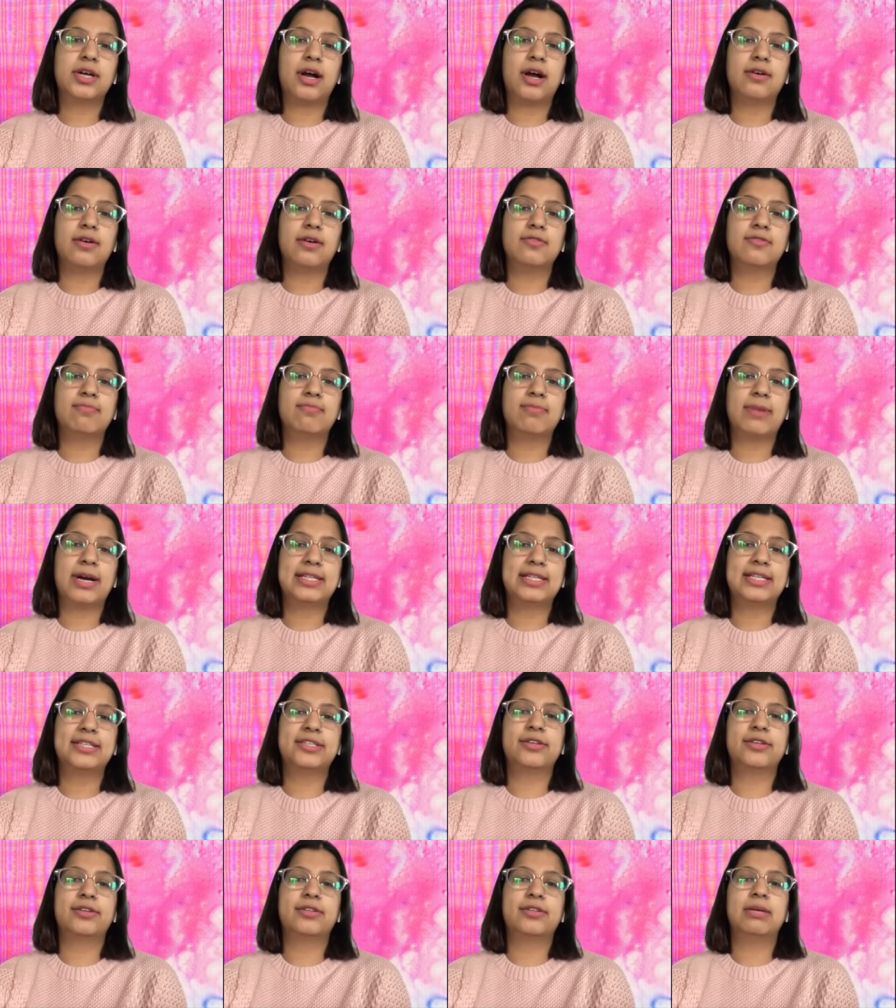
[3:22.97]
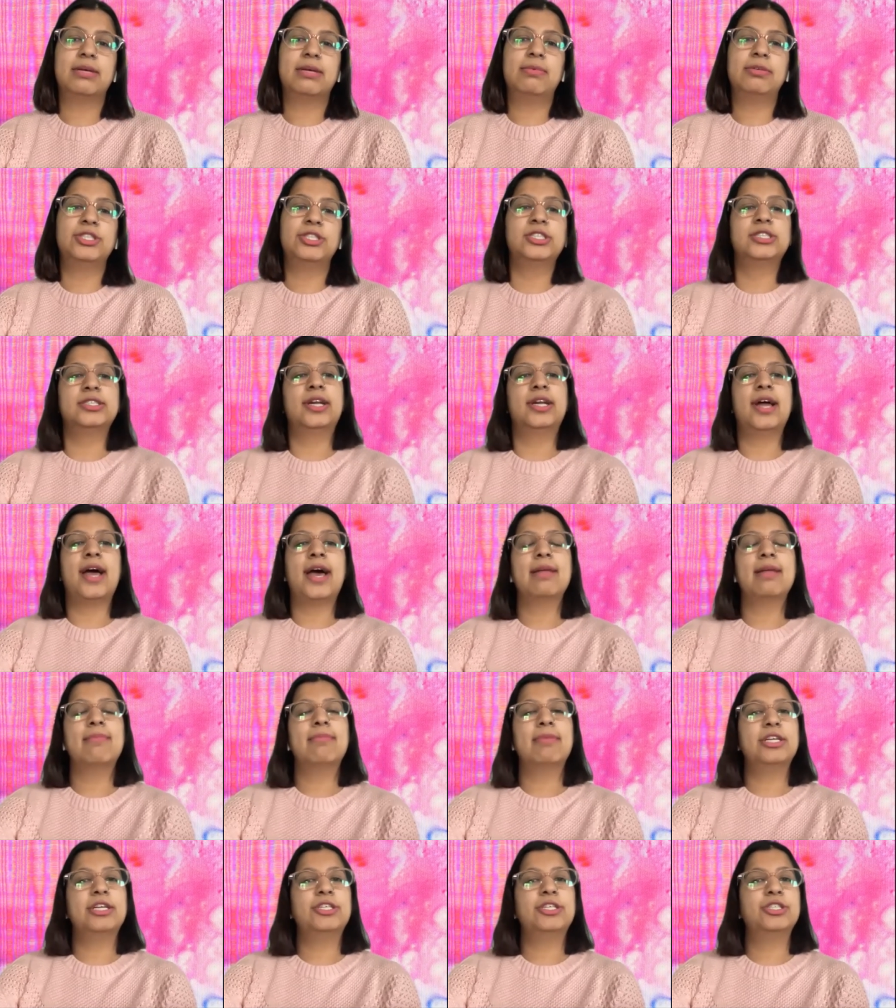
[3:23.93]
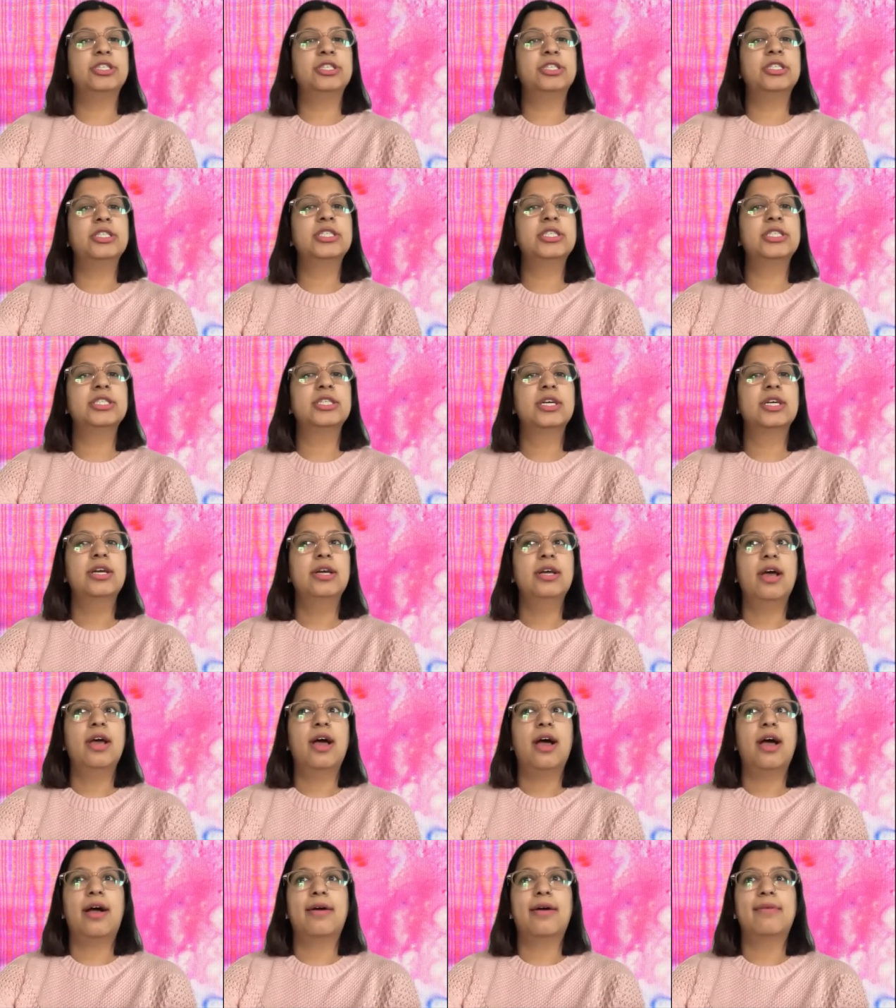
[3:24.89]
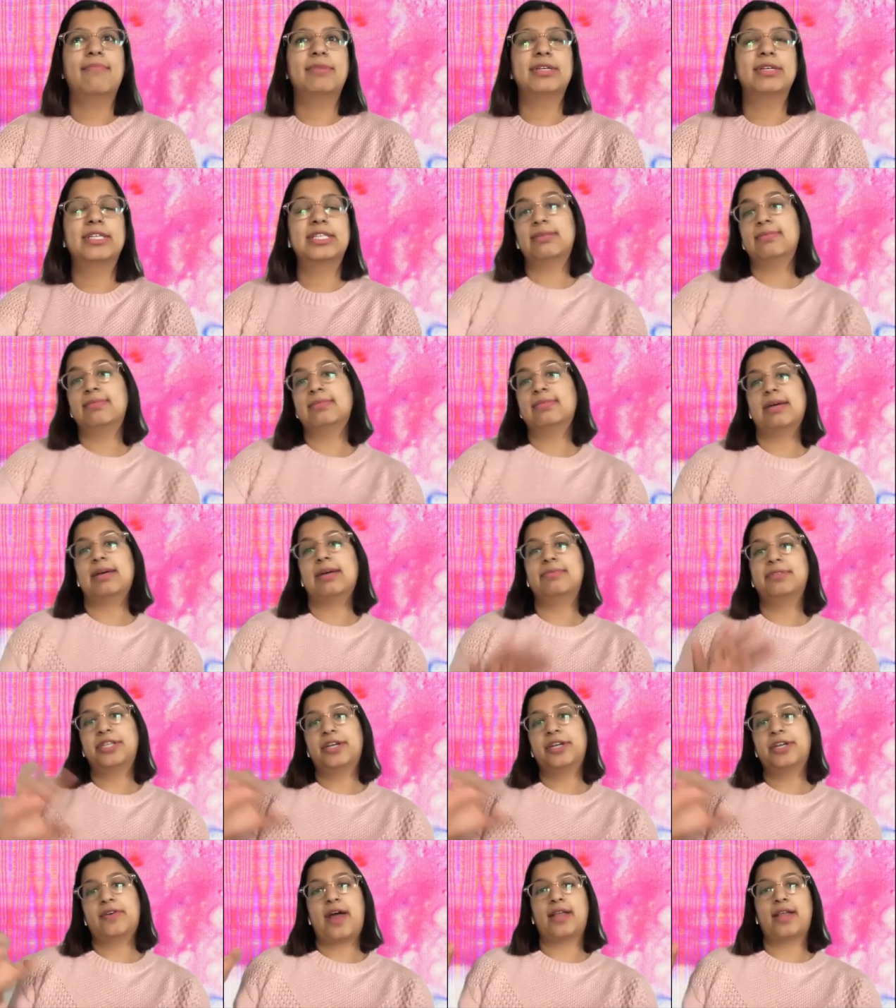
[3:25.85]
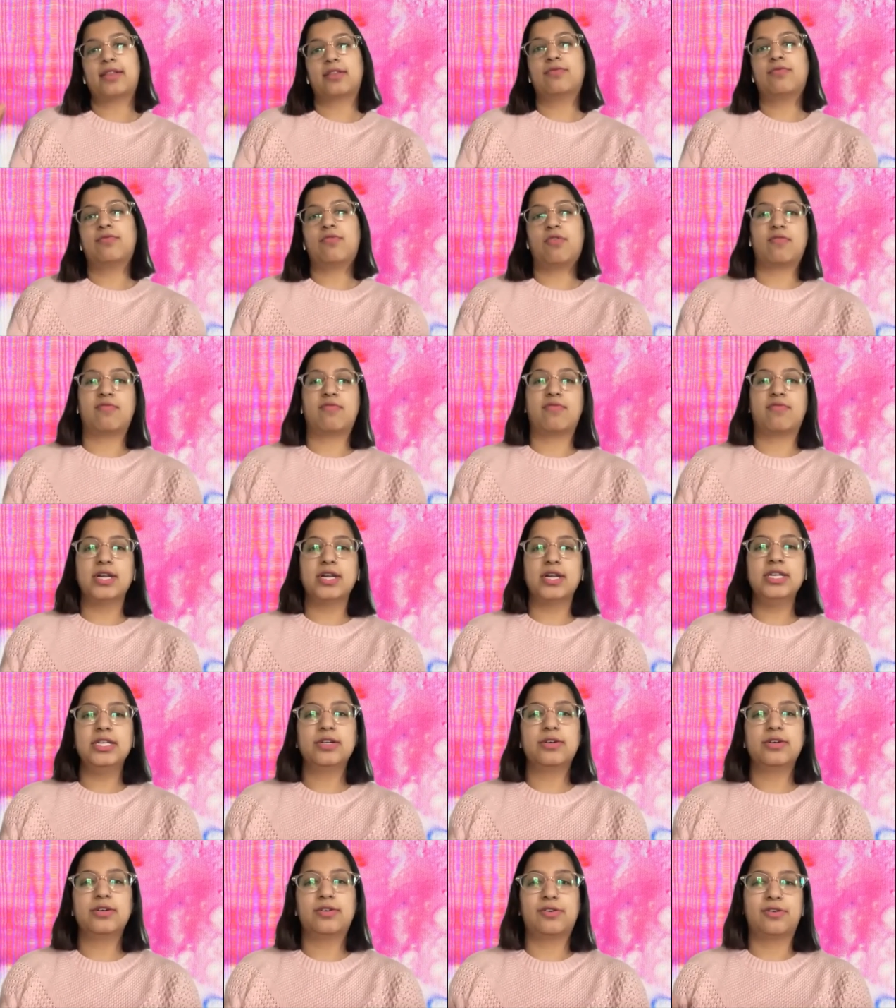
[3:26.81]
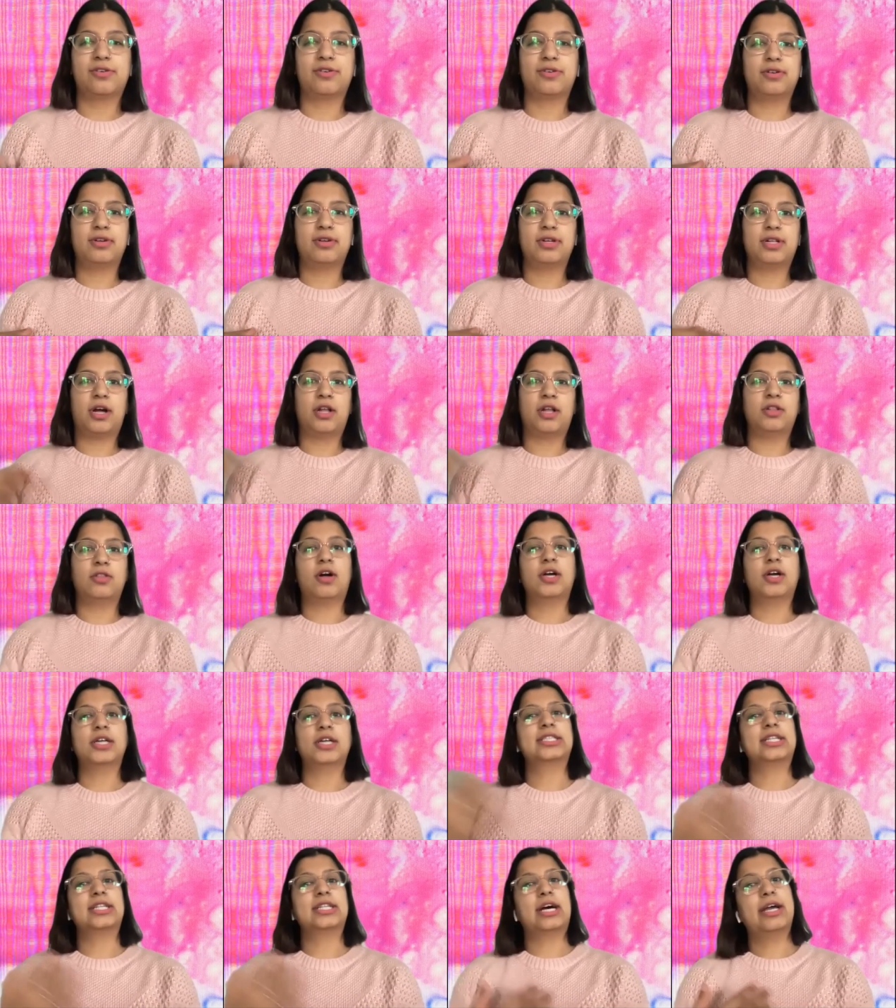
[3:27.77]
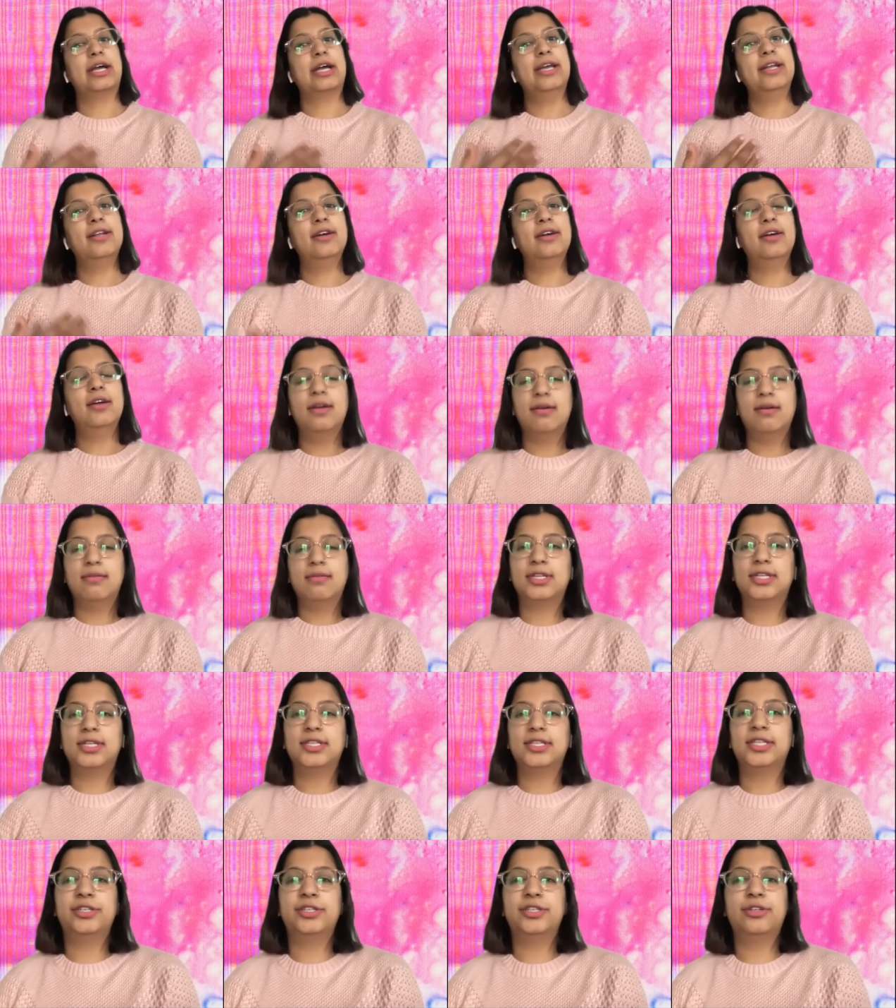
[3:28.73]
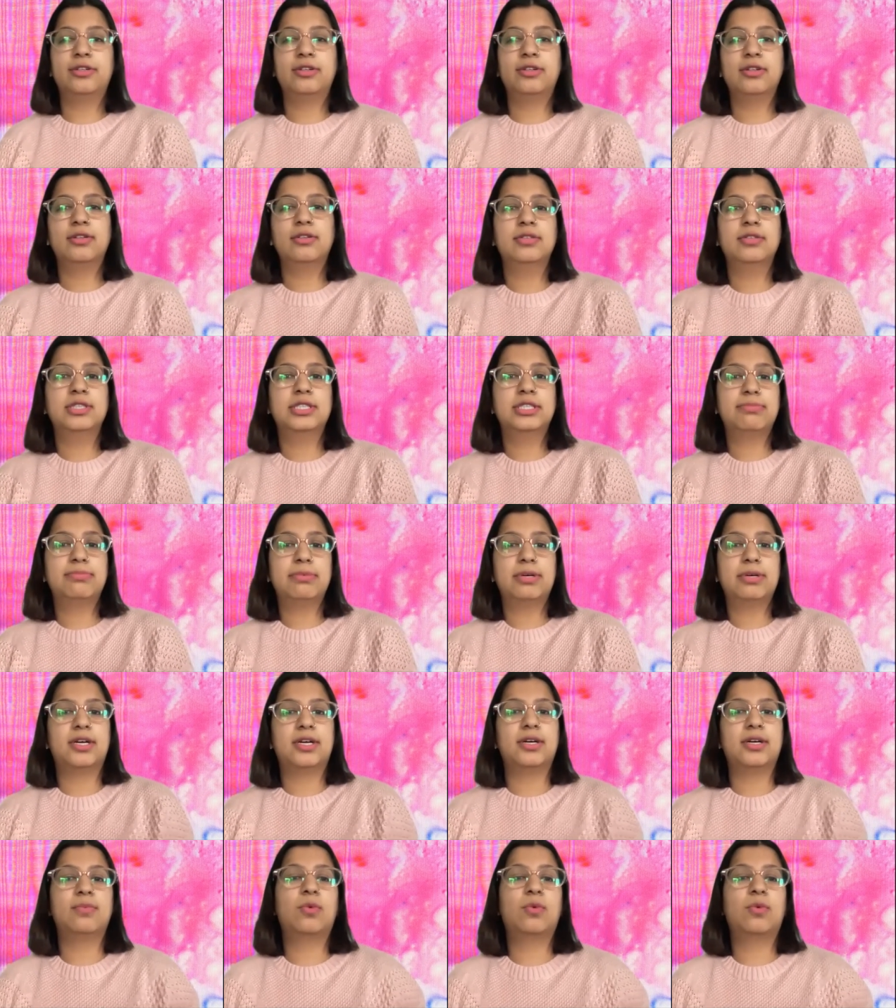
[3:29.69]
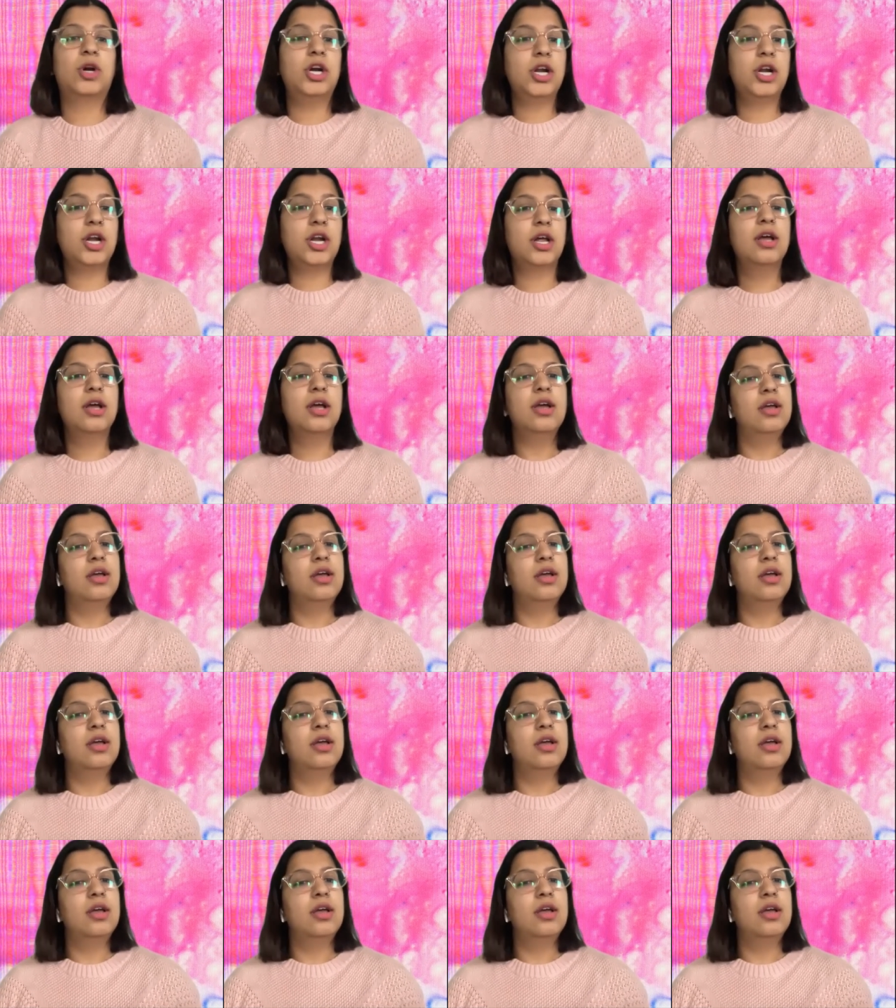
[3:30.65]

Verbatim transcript: of my digital images and animations, but sometimes they're at the forefront or alongside the digital work.